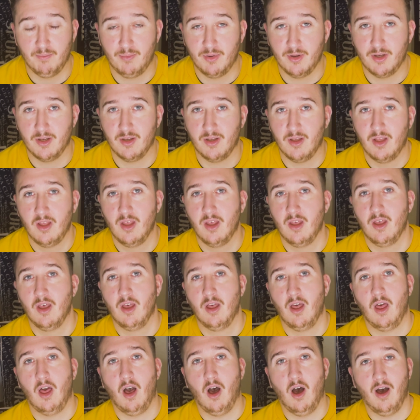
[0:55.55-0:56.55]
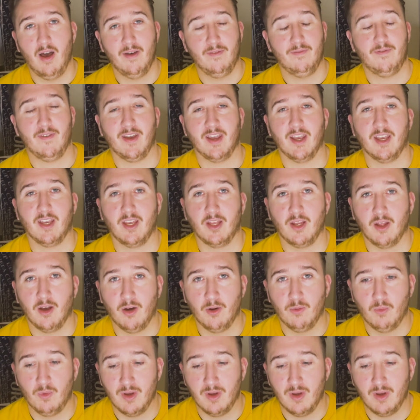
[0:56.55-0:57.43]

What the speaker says: But I think, you know,